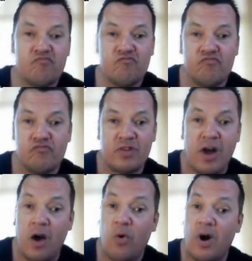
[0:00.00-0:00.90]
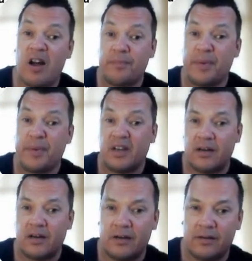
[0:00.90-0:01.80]
now I have been
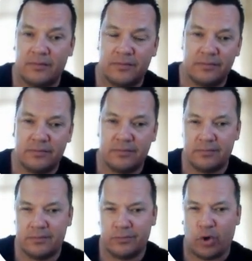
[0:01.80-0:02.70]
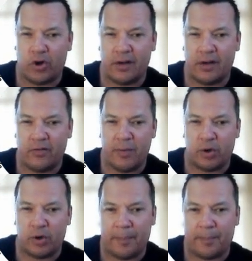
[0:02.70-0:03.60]
working
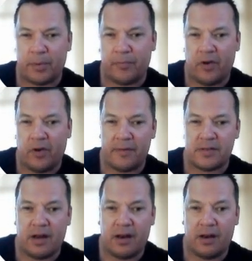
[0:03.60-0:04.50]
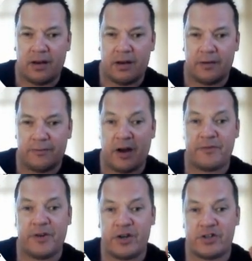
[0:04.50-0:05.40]
remote laptop lifestyle
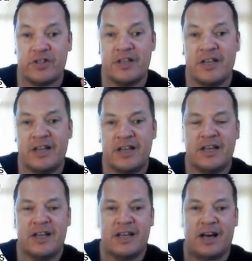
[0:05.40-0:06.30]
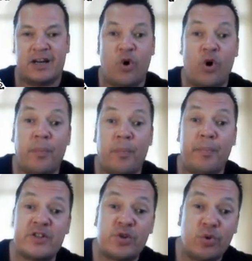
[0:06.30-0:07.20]
5 years, and all
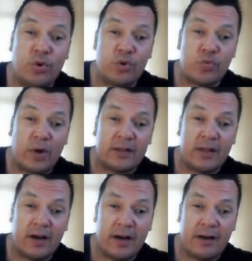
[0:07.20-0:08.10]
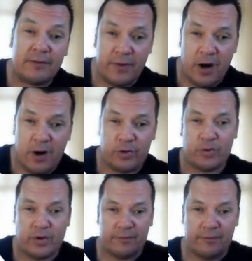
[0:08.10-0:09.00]
best tools what I have found
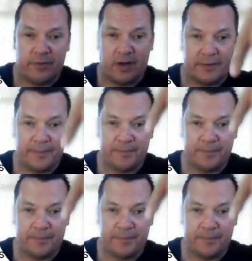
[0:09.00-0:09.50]
you can find